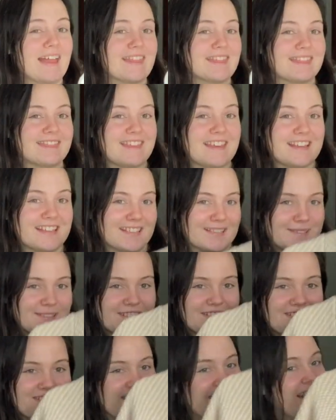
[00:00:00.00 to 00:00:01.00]
this
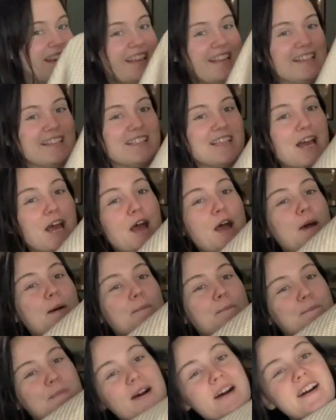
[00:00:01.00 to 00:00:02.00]
is
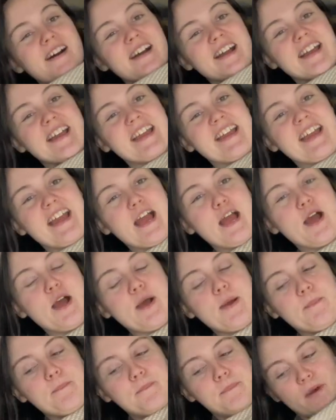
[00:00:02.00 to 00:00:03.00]
my
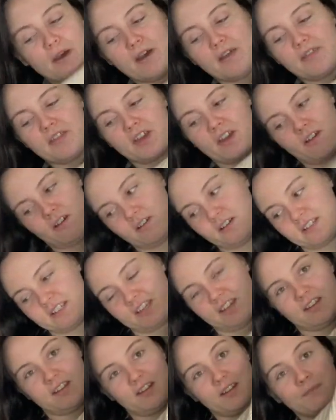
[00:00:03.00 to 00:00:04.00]
Bertha
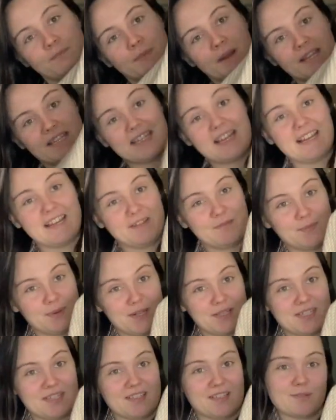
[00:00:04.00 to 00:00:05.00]
cardigan by Tilly and
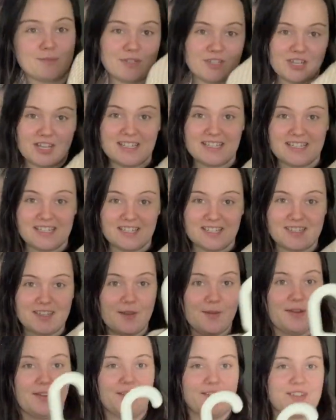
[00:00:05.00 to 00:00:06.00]
Buttons, which I did a
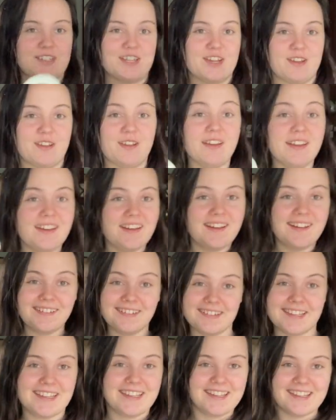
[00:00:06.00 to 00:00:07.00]
sew along to. I'll
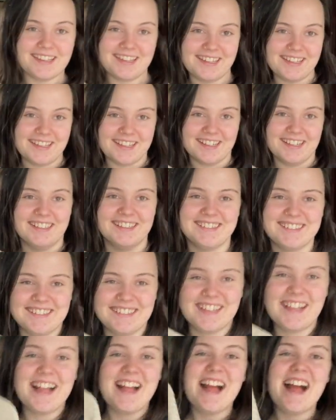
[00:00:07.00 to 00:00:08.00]
link it here.
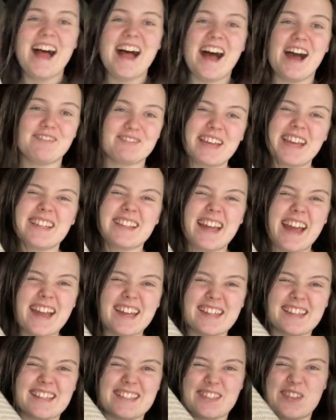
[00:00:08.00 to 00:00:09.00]
I'm getting the hang
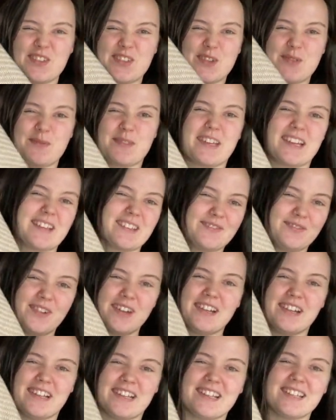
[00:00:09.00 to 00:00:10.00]
of this YouTube thing,
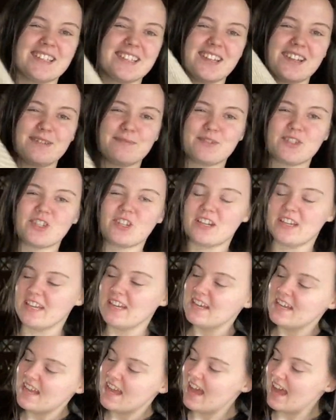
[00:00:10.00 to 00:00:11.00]
finally, slowly but surely.
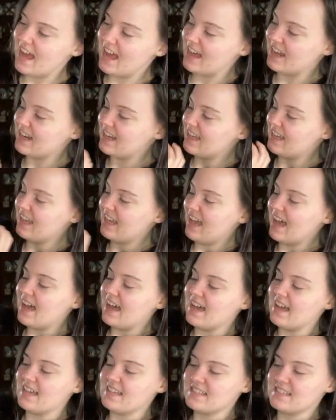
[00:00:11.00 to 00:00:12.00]
And it
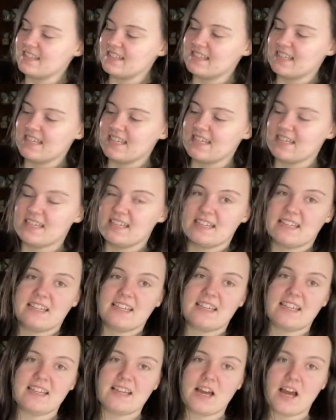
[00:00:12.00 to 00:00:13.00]
has
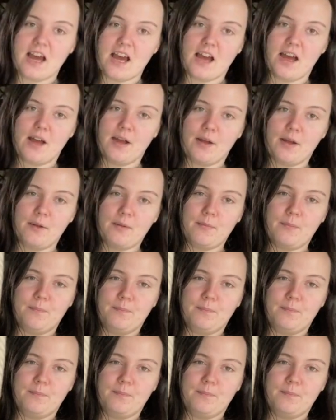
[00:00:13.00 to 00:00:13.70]
the, I